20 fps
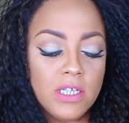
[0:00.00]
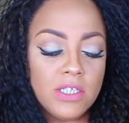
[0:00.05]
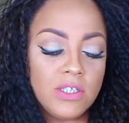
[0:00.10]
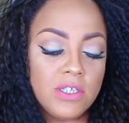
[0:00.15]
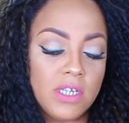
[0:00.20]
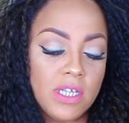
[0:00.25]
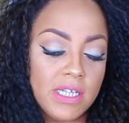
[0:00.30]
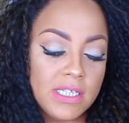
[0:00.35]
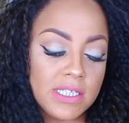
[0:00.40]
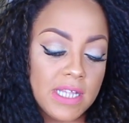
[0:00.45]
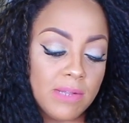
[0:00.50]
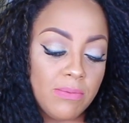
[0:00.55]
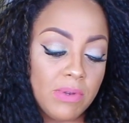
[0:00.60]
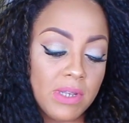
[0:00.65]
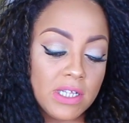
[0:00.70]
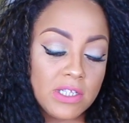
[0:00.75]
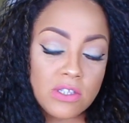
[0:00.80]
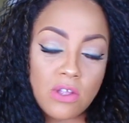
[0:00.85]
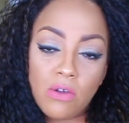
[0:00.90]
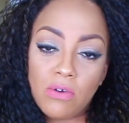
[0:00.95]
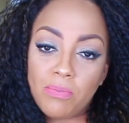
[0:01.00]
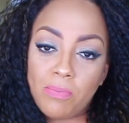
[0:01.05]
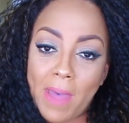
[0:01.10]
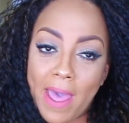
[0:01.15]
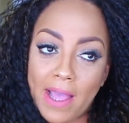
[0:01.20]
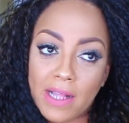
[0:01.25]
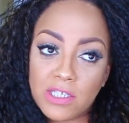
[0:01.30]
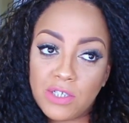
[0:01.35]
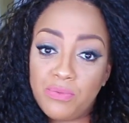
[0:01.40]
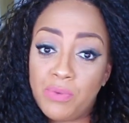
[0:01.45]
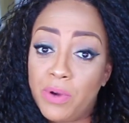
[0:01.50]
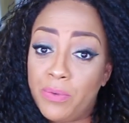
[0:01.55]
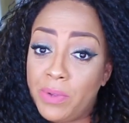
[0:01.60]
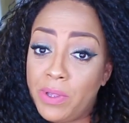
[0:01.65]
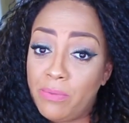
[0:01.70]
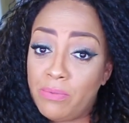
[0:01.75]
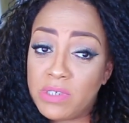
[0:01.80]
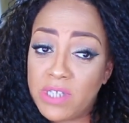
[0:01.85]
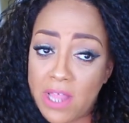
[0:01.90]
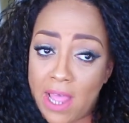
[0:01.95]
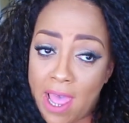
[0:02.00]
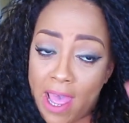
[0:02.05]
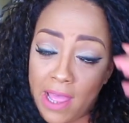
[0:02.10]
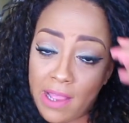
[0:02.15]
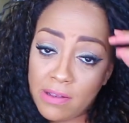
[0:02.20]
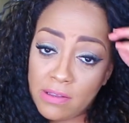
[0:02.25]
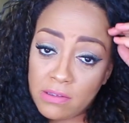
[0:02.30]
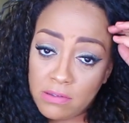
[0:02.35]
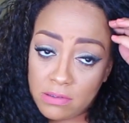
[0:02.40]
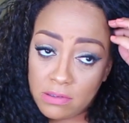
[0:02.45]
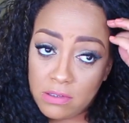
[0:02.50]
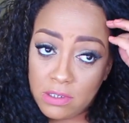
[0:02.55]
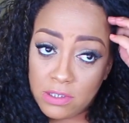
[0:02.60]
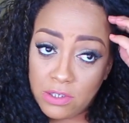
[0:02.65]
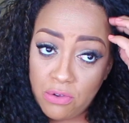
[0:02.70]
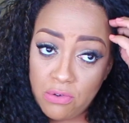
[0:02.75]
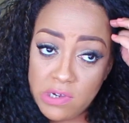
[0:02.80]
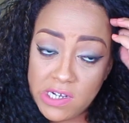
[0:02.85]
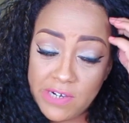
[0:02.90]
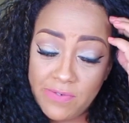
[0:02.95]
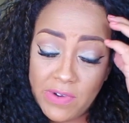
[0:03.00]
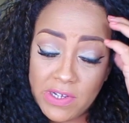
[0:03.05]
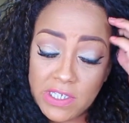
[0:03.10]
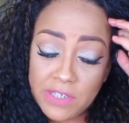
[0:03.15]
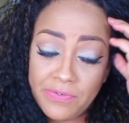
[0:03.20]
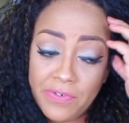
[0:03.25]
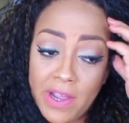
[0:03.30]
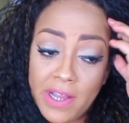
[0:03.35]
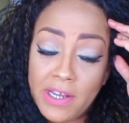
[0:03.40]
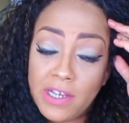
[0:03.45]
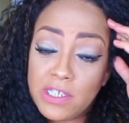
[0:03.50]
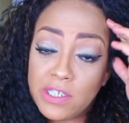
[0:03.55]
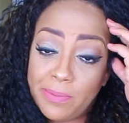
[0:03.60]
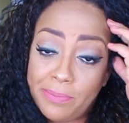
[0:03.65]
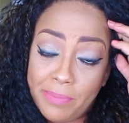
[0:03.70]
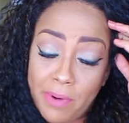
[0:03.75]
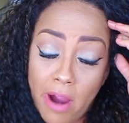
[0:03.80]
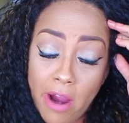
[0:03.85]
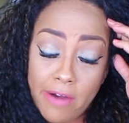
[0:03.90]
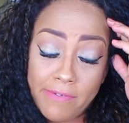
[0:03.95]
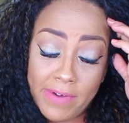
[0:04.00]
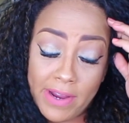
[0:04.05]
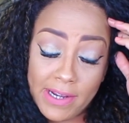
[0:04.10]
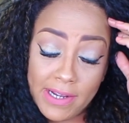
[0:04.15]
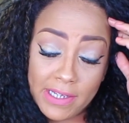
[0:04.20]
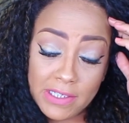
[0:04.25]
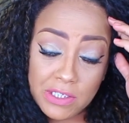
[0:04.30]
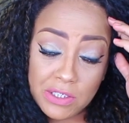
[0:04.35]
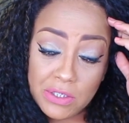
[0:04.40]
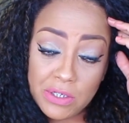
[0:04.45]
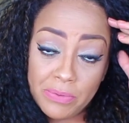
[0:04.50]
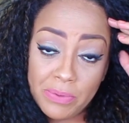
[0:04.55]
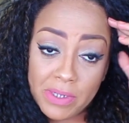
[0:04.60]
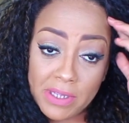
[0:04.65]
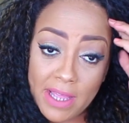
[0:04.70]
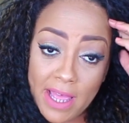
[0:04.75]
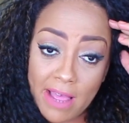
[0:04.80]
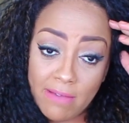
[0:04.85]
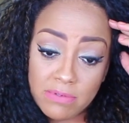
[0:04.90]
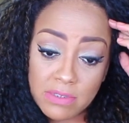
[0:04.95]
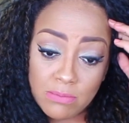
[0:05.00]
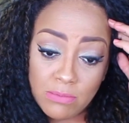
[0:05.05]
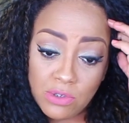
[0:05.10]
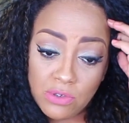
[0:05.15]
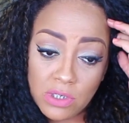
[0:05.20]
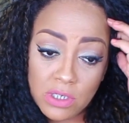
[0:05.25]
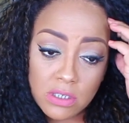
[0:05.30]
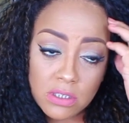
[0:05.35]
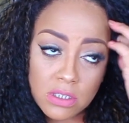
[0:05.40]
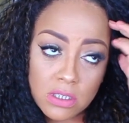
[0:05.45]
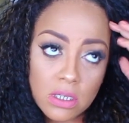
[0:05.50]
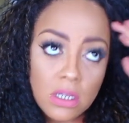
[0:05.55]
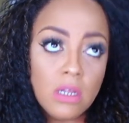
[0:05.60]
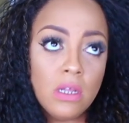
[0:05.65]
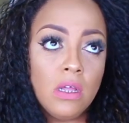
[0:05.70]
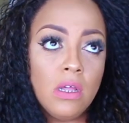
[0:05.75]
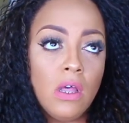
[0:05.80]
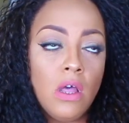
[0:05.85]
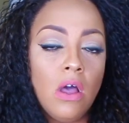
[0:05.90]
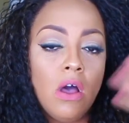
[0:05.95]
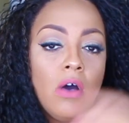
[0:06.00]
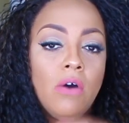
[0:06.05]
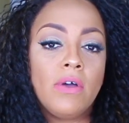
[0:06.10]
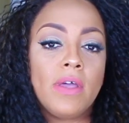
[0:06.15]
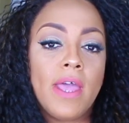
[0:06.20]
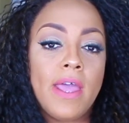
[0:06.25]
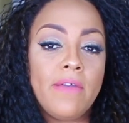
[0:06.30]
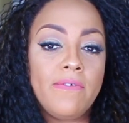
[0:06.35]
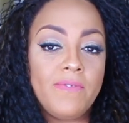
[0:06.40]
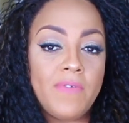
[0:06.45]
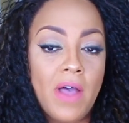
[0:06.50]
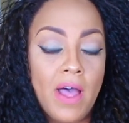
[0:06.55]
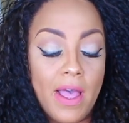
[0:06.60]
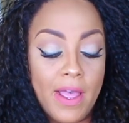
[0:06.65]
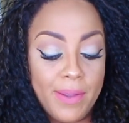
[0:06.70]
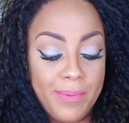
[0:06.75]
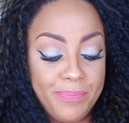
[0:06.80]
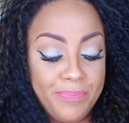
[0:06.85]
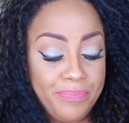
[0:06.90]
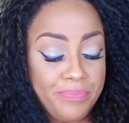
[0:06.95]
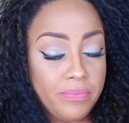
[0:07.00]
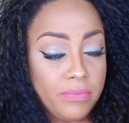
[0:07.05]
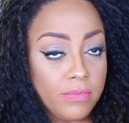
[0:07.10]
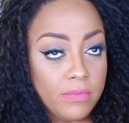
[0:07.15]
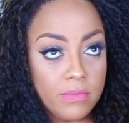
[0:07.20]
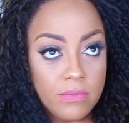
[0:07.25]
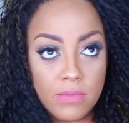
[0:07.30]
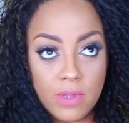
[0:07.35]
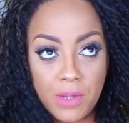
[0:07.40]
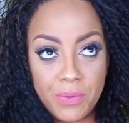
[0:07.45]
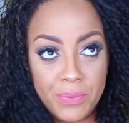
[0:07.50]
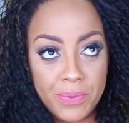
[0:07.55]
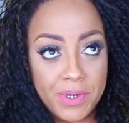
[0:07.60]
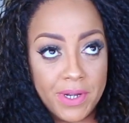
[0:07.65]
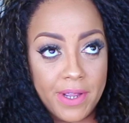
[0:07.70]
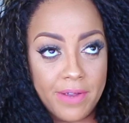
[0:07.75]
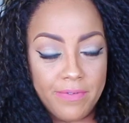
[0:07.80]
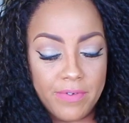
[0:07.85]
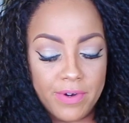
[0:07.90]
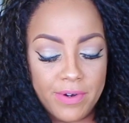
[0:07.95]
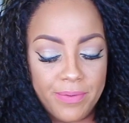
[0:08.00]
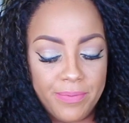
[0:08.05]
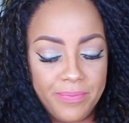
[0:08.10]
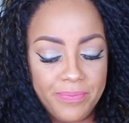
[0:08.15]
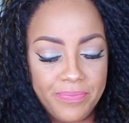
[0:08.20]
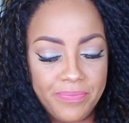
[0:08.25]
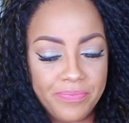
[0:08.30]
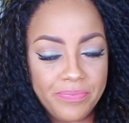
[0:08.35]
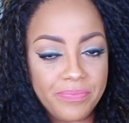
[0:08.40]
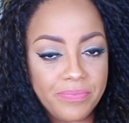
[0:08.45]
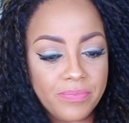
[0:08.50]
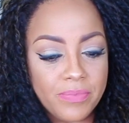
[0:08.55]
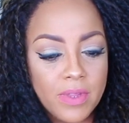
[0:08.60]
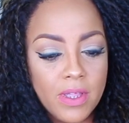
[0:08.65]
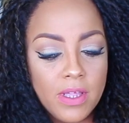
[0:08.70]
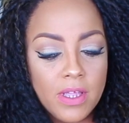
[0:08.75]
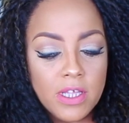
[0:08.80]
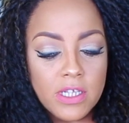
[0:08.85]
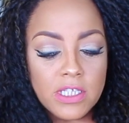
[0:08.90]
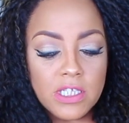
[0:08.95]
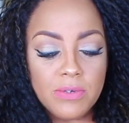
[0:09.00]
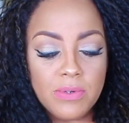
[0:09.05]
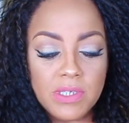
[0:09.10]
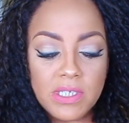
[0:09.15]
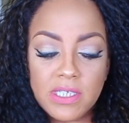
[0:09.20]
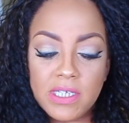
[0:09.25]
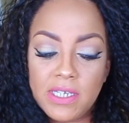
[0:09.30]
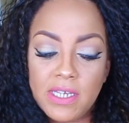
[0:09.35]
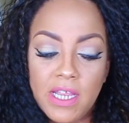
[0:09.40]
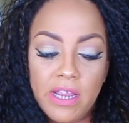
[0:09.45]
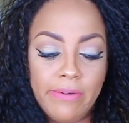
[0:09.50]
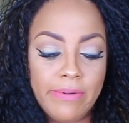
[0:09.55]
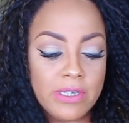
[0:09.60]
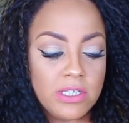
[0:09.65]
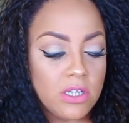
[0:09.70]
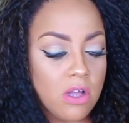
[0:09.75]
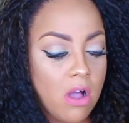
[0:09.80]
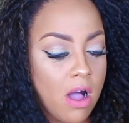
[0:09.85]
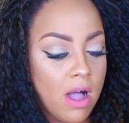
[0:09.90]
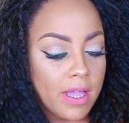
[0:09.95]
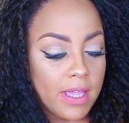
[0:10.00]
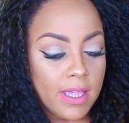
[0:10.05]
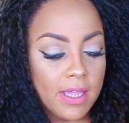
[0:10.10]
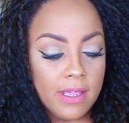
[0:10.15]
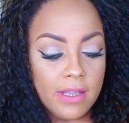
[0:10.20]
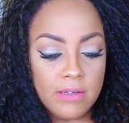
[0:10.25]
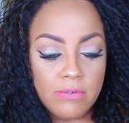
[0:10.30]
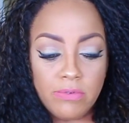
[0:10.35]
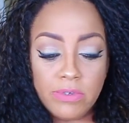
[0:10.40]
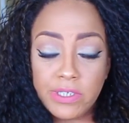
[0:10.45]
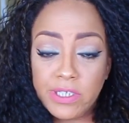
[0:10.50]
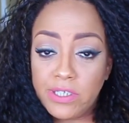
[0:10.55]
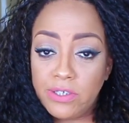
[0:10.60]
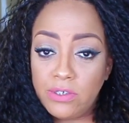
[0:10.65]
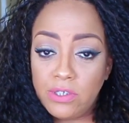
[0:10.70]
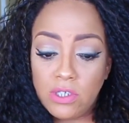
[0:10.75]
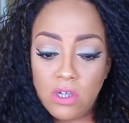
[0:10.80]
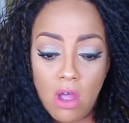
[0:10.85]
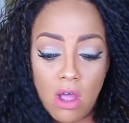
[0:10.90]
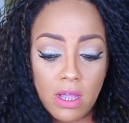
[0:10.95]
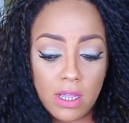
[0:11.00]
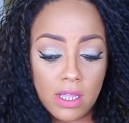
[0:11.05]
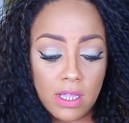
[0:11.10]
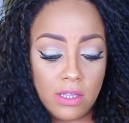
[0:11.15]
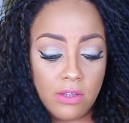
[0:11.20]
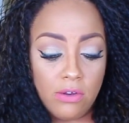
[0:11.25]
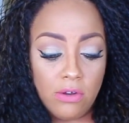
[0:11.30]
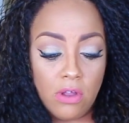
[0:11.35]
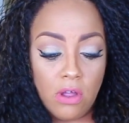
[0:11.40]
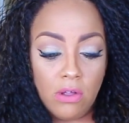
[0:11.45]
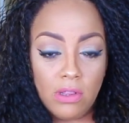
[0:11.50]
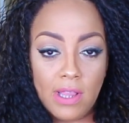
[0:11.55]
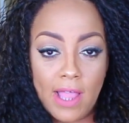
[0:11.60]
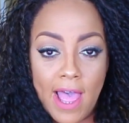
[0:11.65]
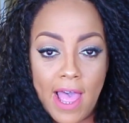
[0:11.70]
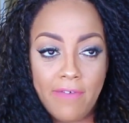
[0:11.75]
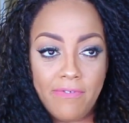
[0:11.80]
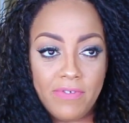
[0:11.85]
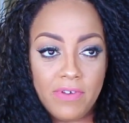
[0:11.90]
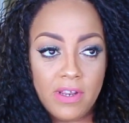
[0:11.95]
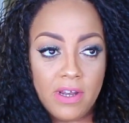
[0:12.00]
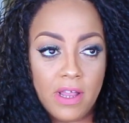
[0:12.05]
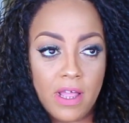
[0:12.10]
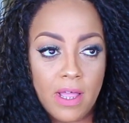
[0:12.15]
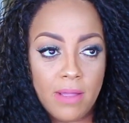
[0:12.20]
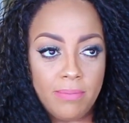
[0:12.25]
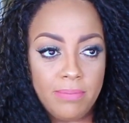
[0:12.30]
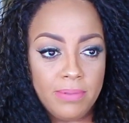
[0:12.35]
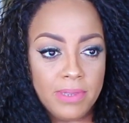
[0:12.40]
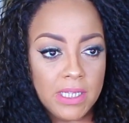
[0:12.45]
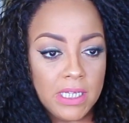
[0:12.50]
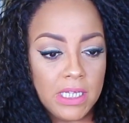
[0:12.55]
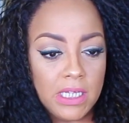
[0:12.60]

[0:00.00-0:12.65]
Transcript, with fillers: So then he's like, well, let's go back to where we was at, the sushi restaurant. There's a bar right next door. We can have some drinks. Okay, fine. Whatever. So we're sitting there, we're talking, we're still talking, you know, laughing it up.